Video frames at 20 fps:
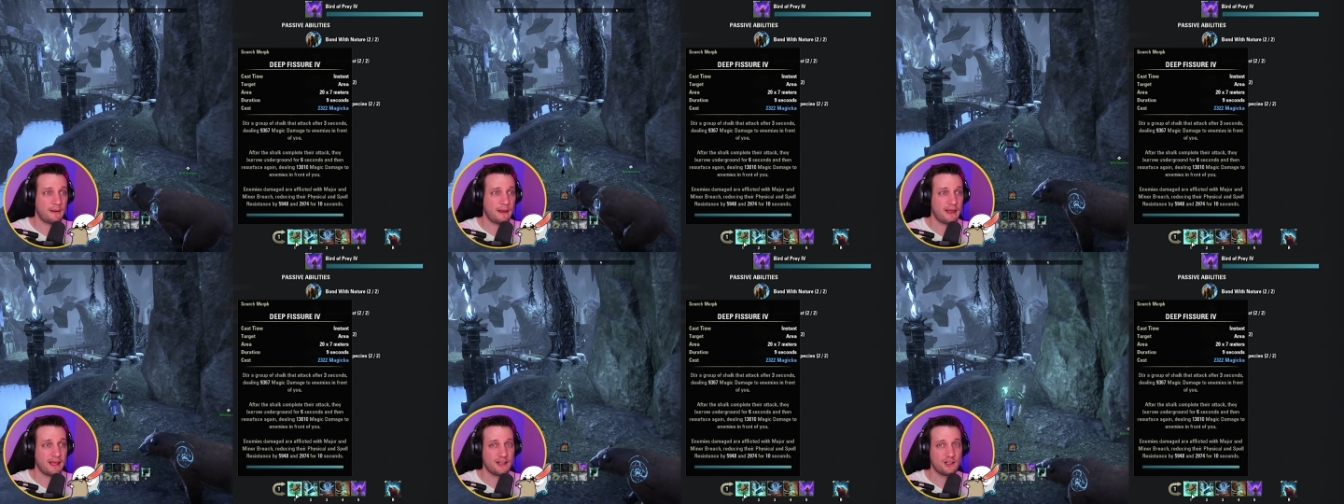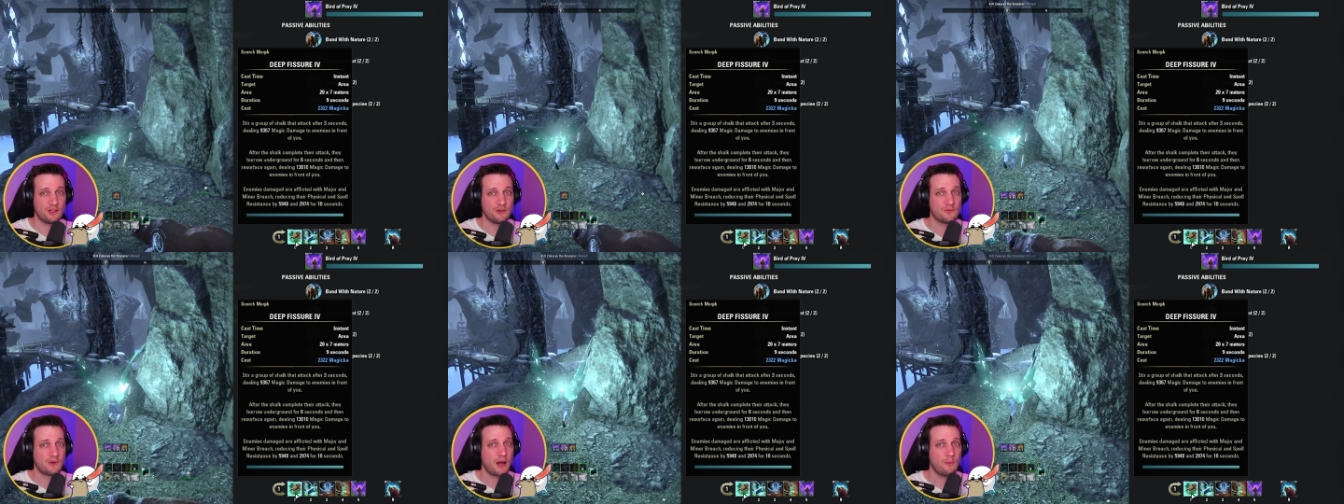
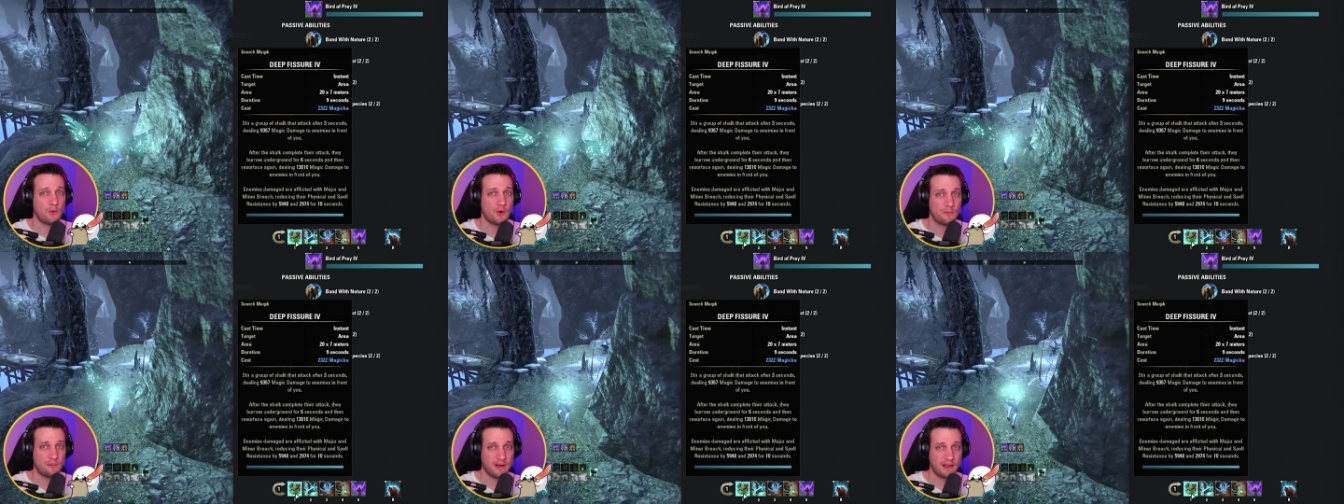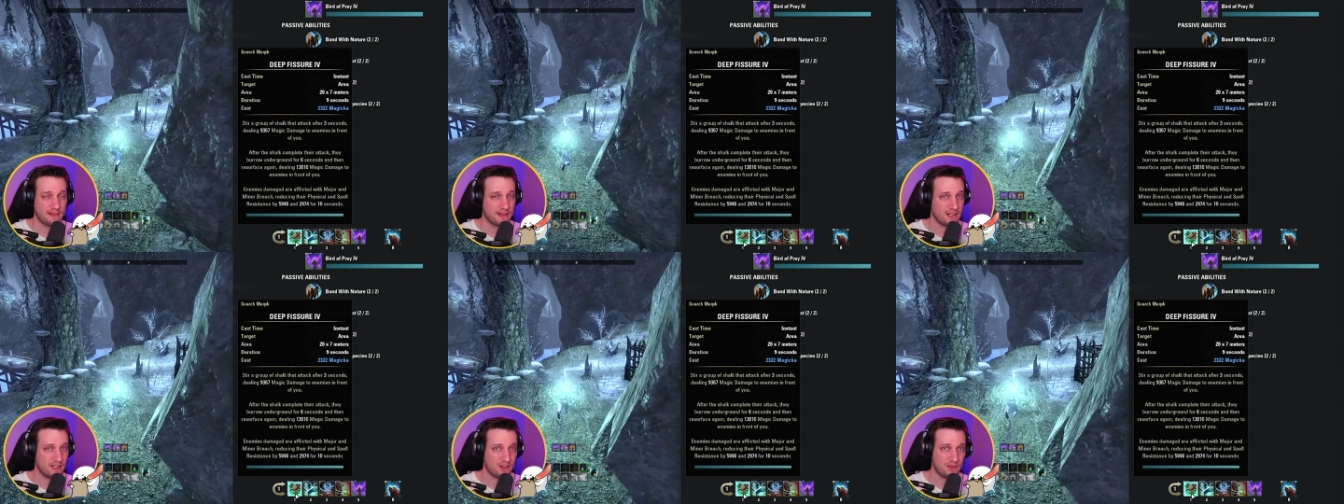and you've got more
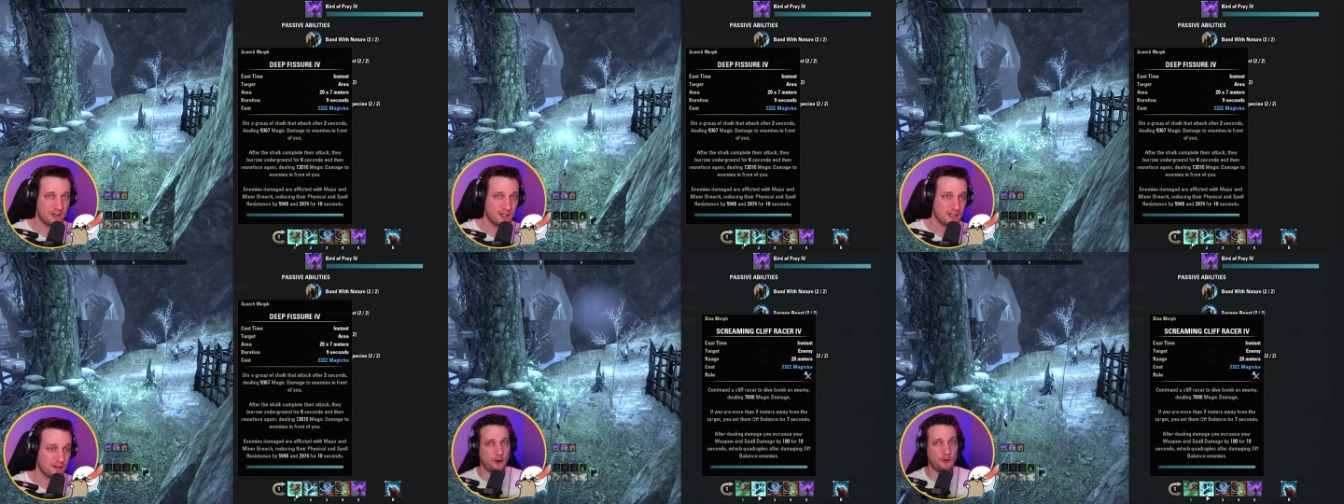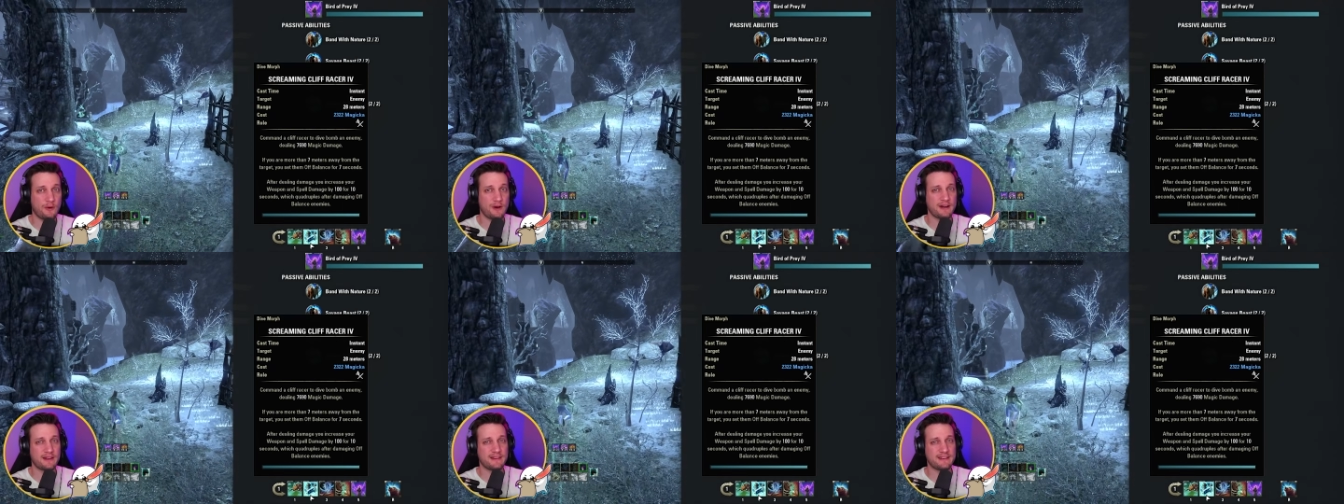pen than you need.
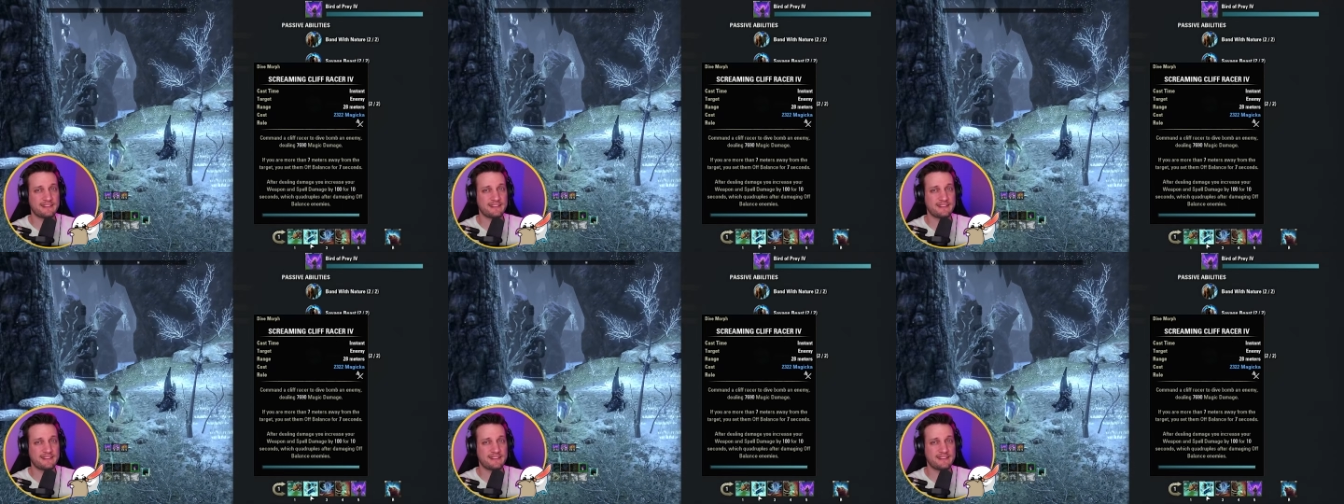All right,